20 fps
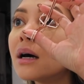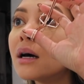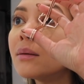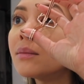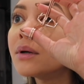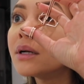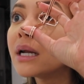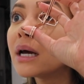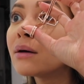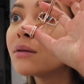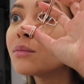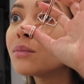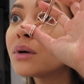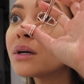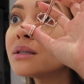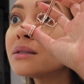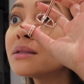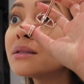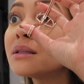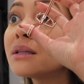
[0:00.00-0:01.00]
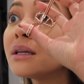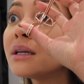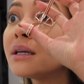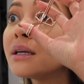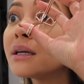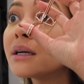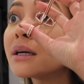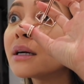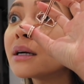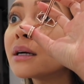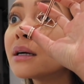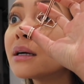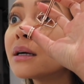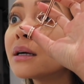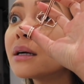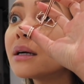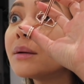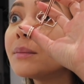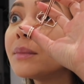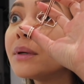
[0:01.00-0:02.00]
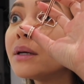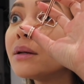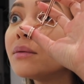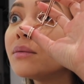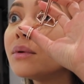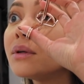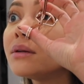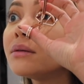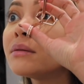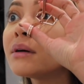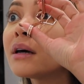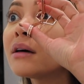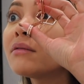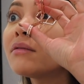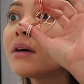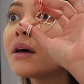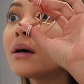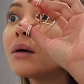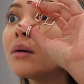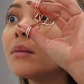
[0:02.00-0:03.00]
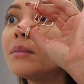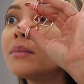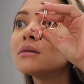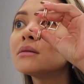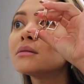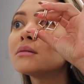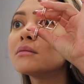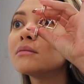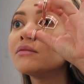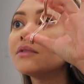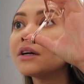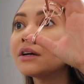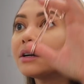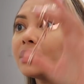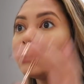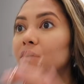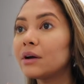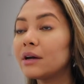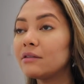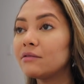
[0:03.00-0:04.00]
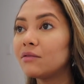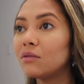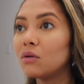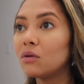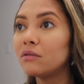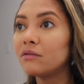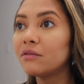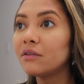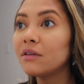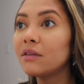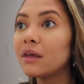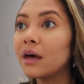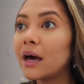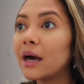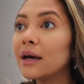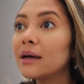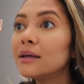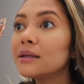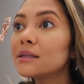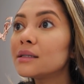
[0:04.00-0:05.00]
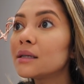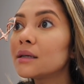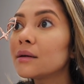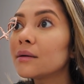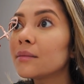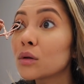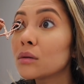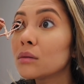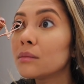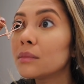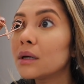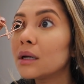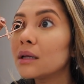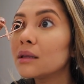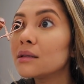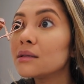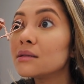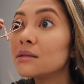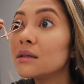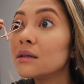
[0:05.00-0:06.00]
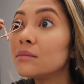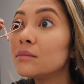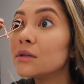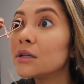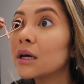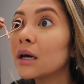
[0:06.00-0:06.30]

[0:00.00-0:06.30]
But now Presley here, I mean, we do have help, so I'm very grateful for that. But at the same